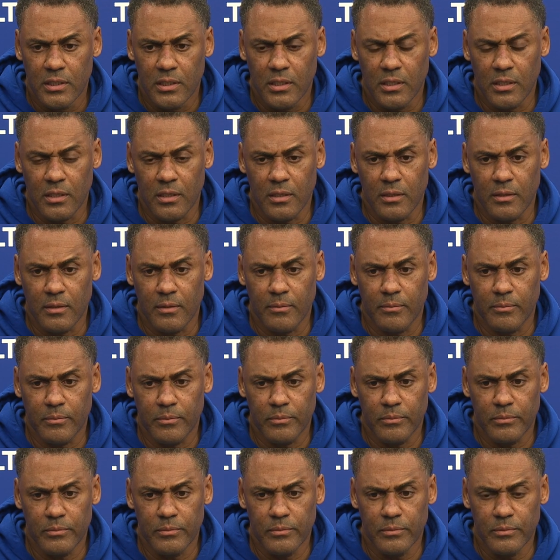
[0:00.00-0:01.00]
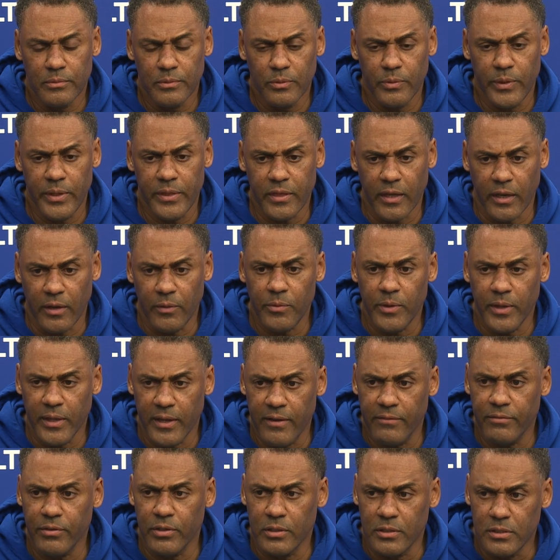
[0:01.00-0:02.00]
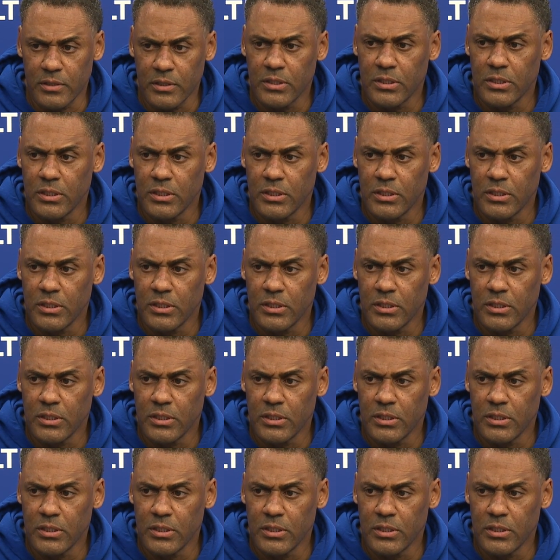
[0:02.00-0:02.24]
We think we have a